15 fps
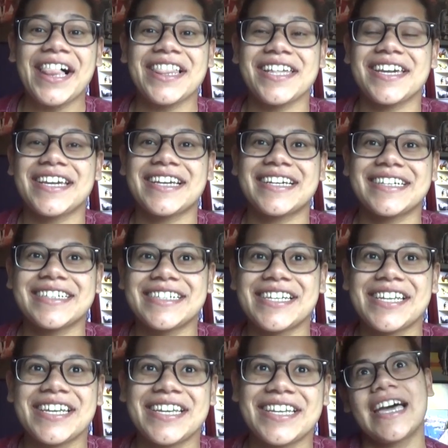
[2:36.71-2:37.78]
Like,
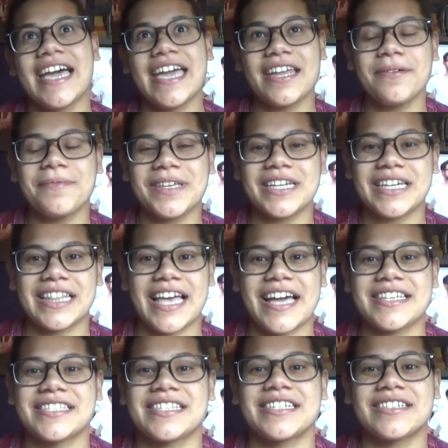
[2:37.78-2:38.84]
animated
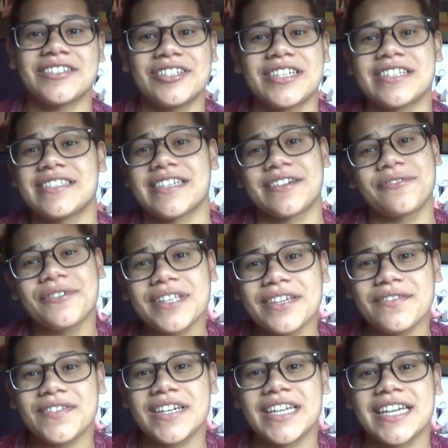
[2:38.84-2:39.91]
classic Hook is like
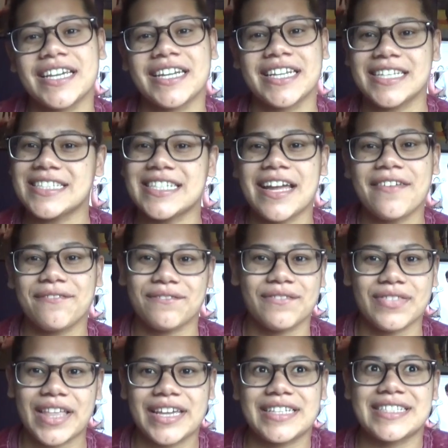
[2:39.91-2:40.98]
really funny and he's not
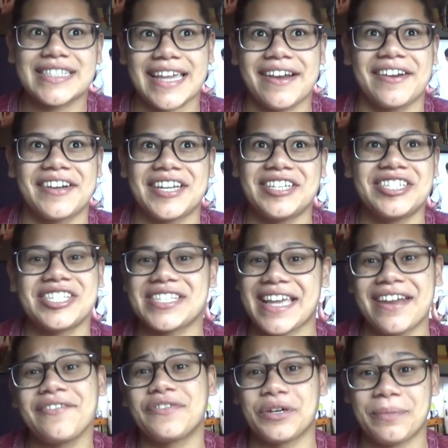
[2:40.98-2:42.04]
like scary, you just
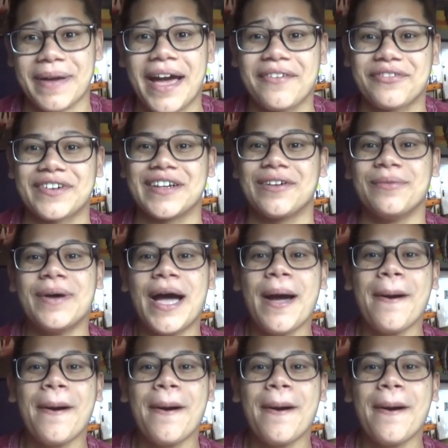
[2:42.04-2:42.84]
kind of feel bad for him.